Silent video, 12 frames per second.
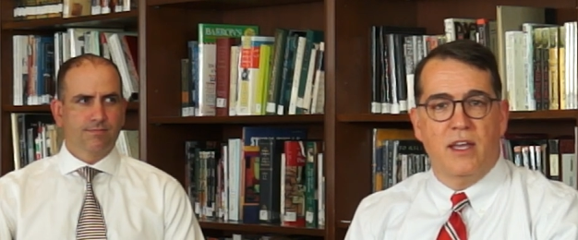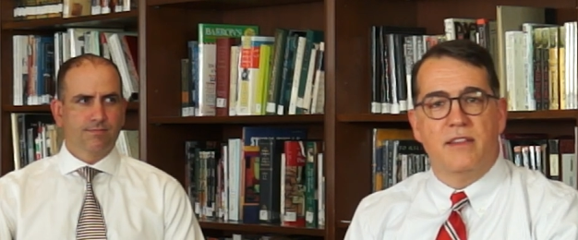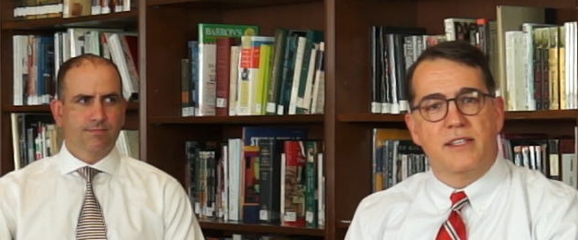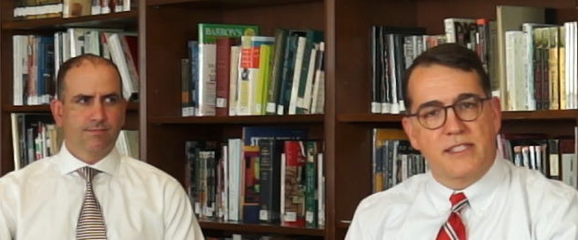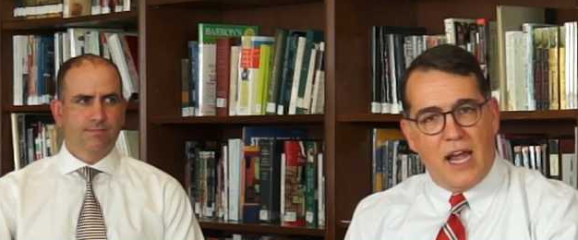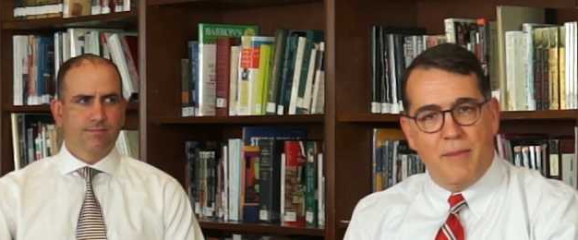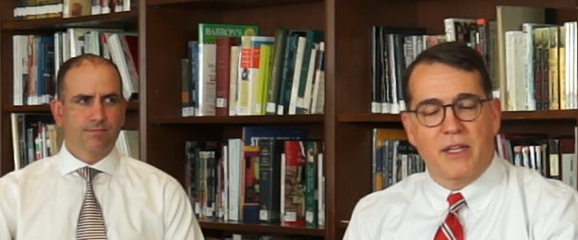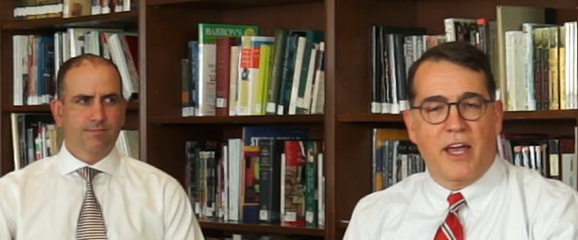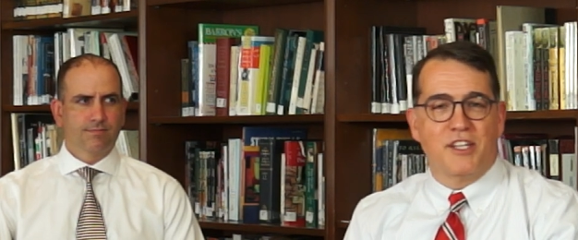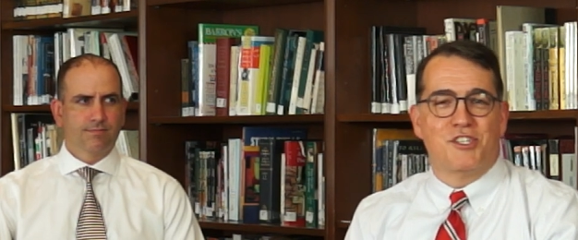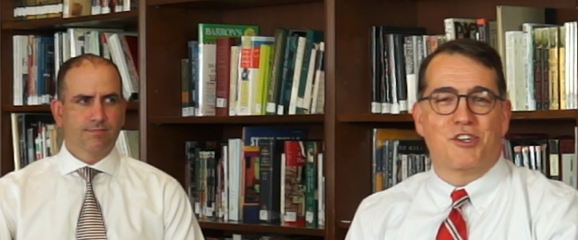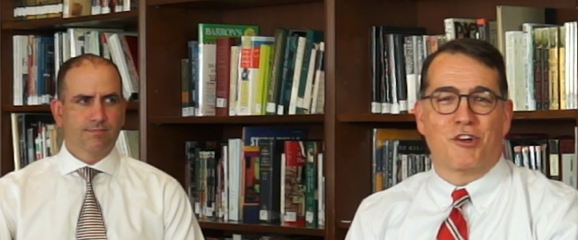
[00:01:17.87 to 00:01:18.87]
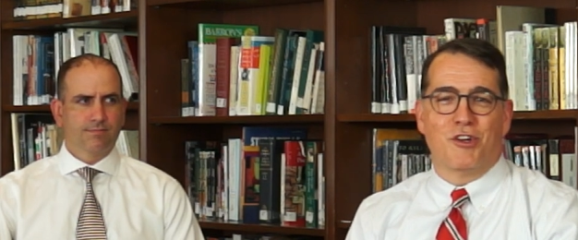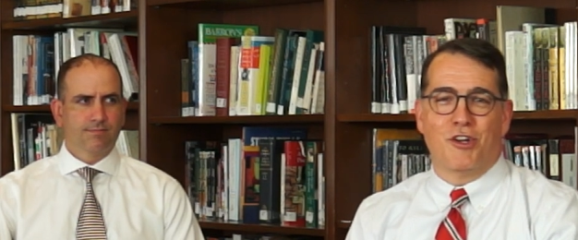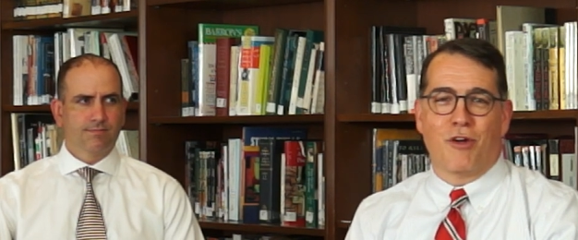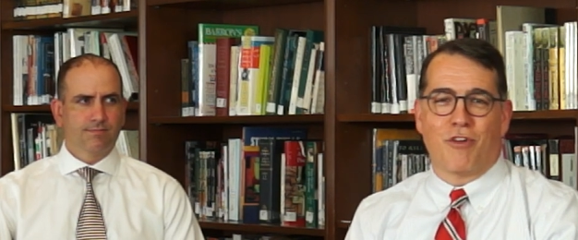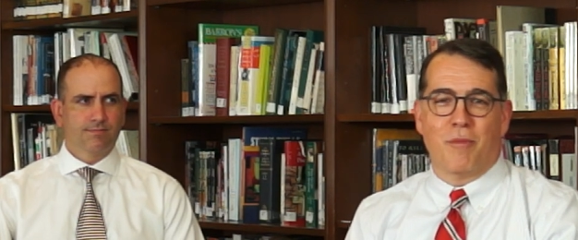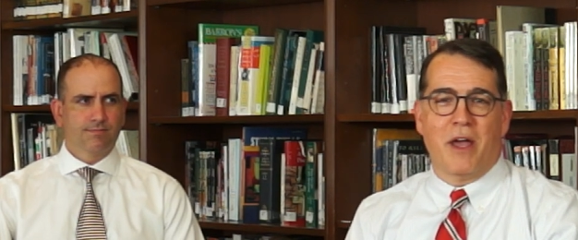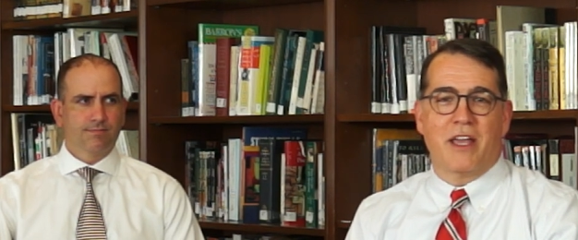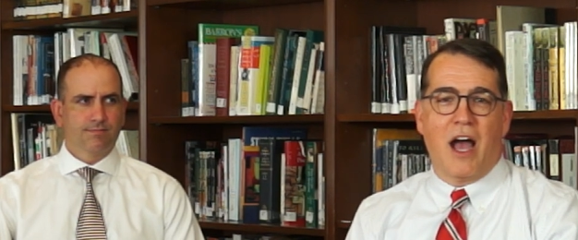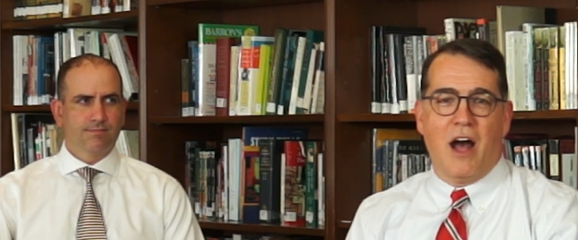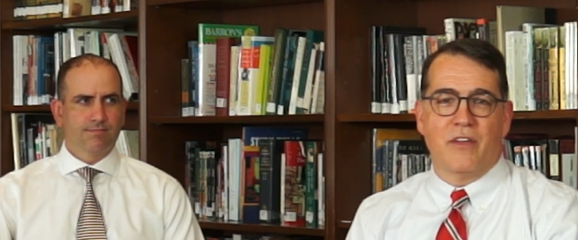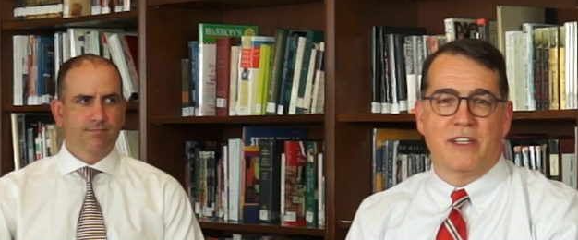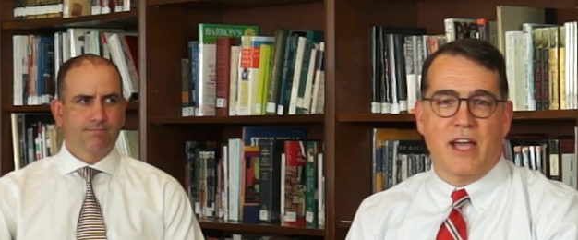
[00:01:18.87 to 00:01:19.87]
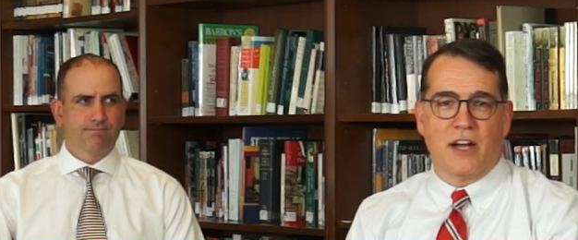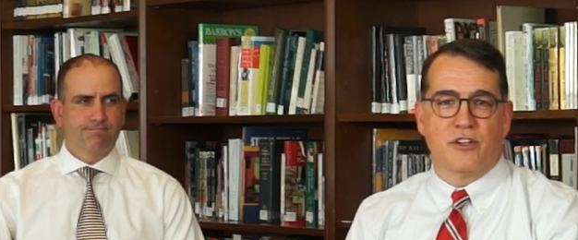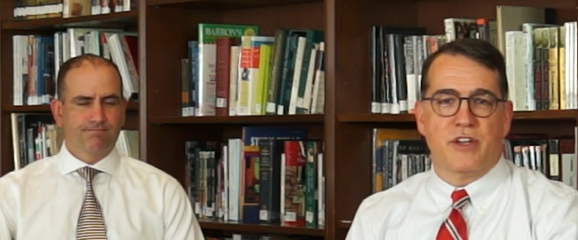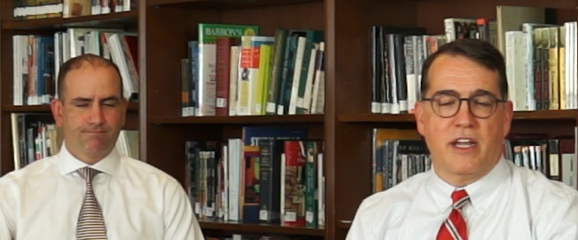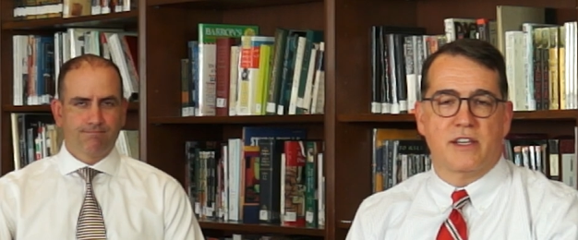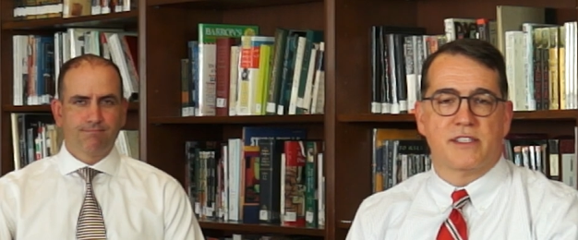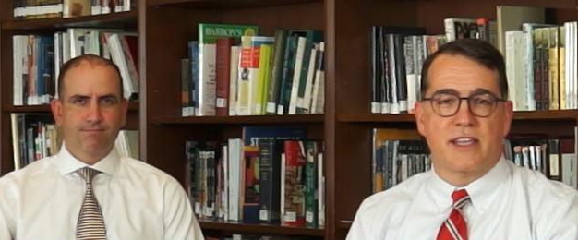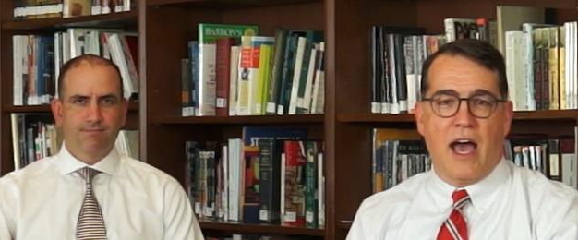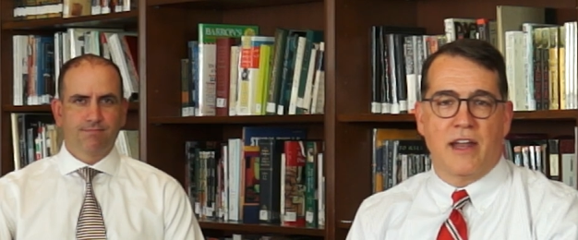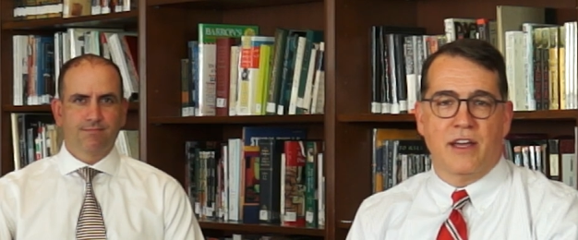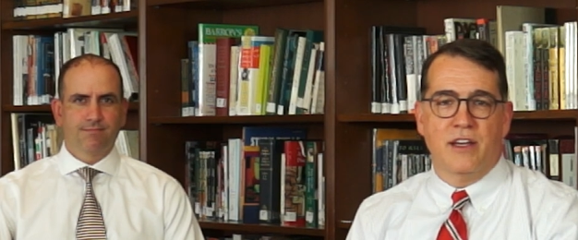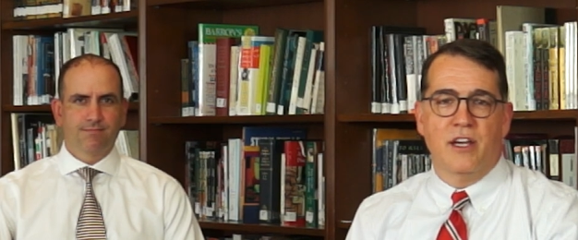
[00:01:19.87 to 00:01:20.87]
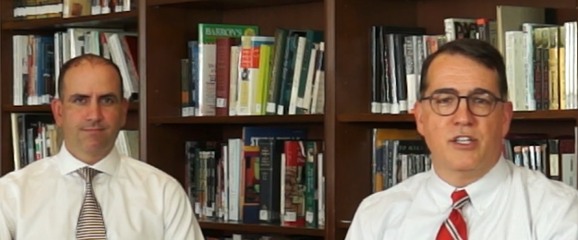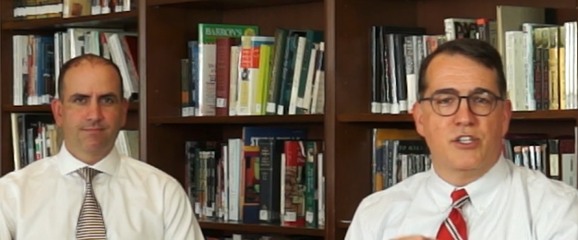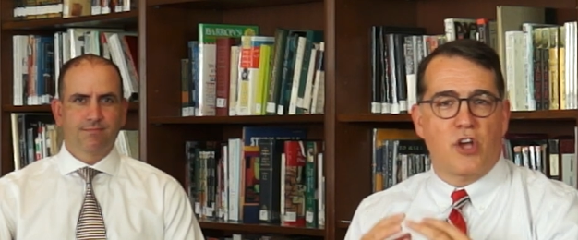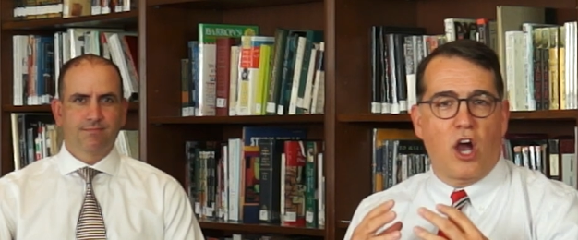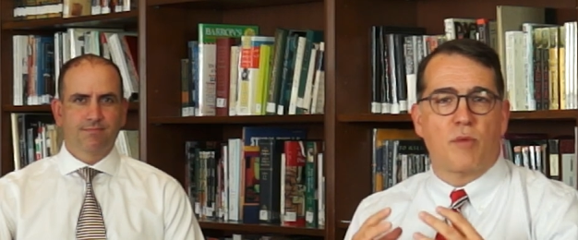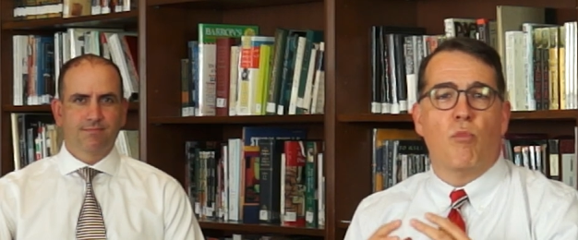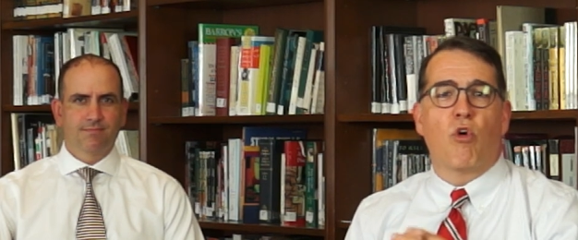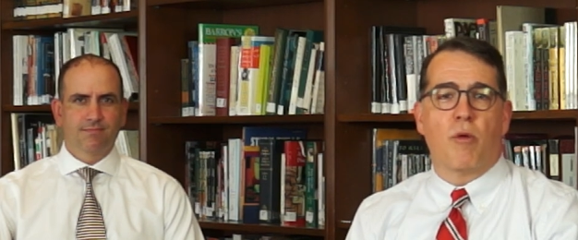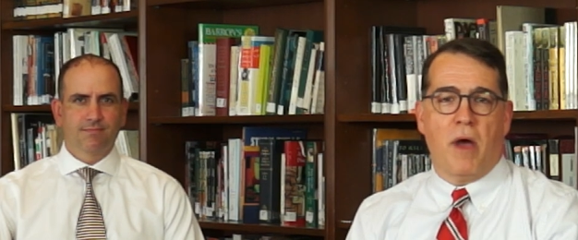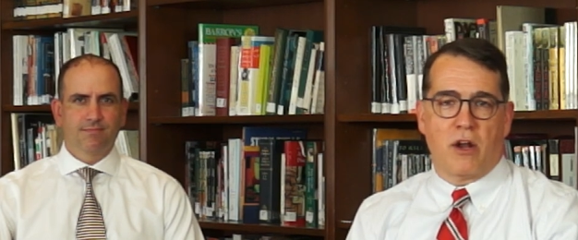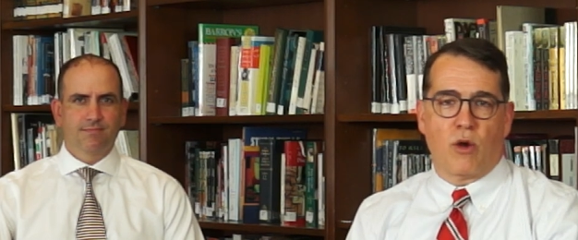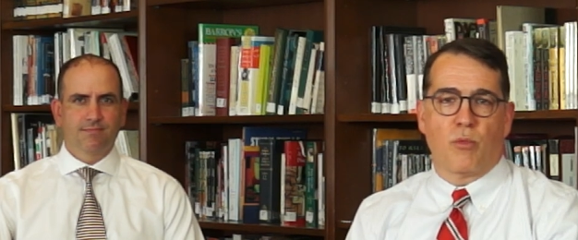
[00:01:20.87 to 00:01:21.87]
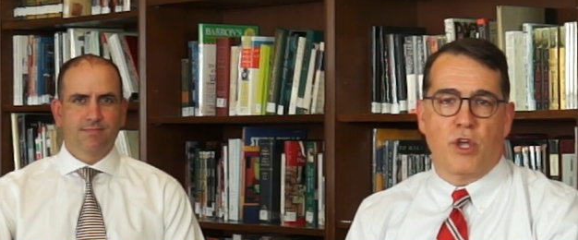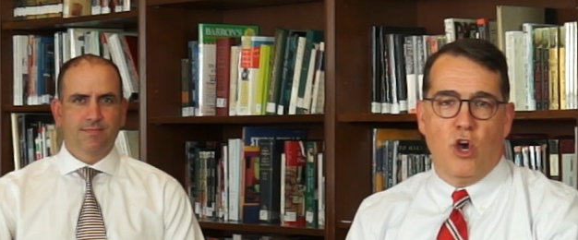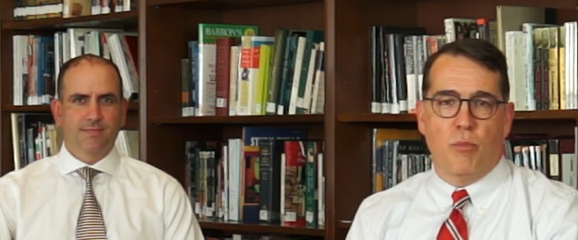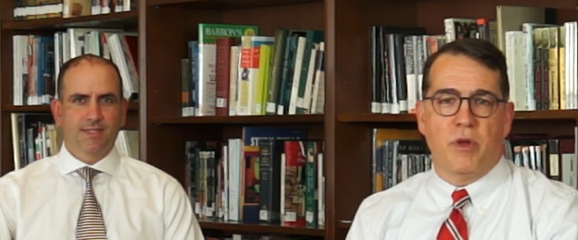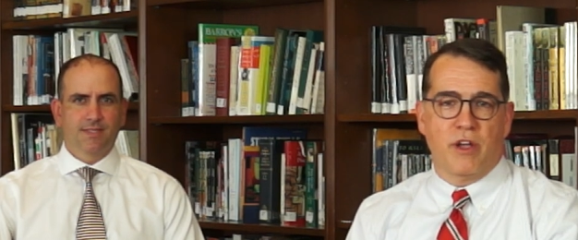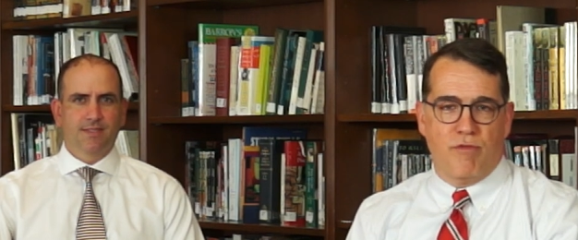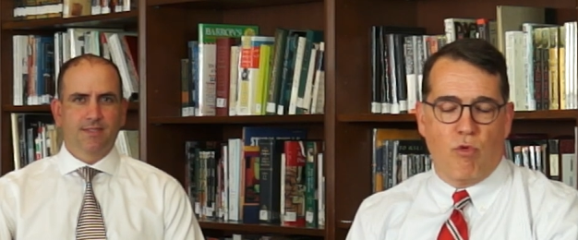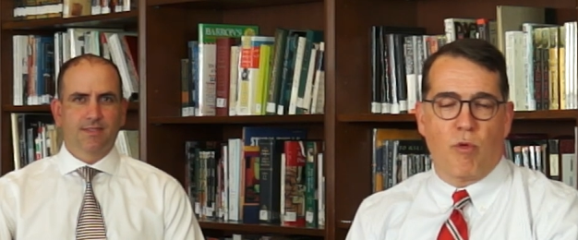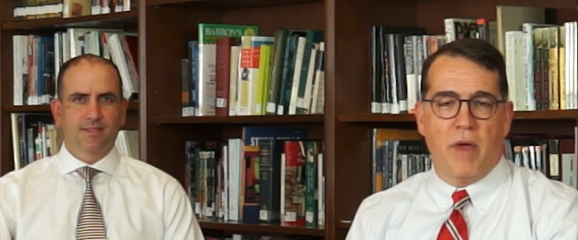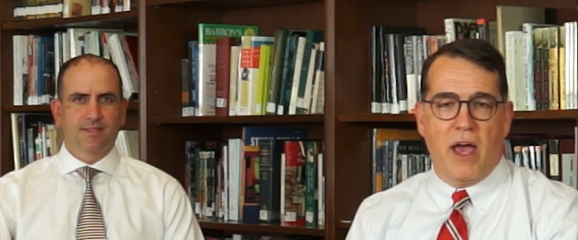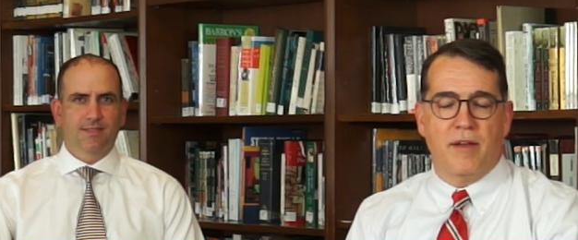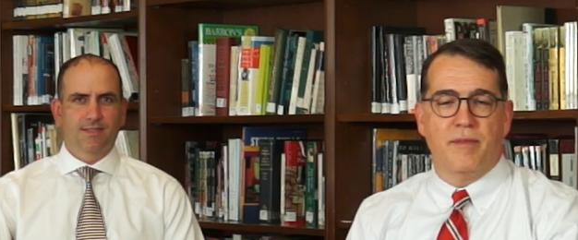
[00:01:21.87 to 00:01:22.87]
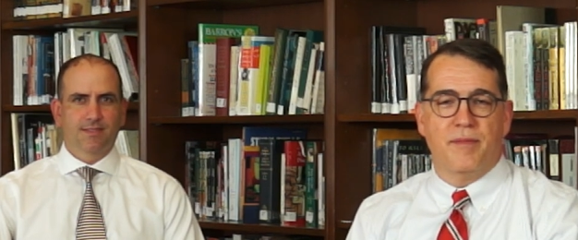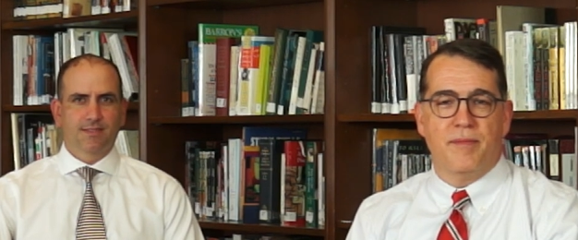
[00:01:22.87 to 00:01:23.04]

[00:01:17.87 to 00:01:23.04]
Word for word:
Speaker 1: This time I'd like to turn it over to my colleague, Dr. de Quesada, to talk more about our reopening format.